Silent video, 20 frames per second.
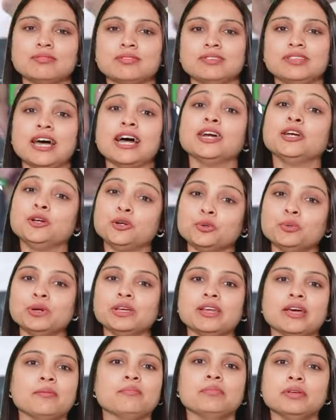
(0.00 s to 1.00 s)
That too
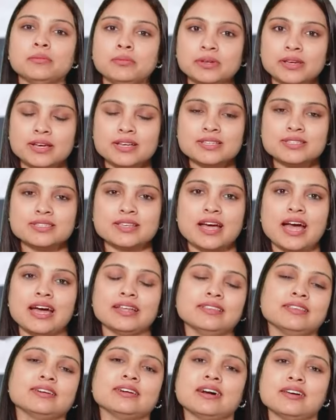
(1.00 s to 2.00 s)
in MBBS, and the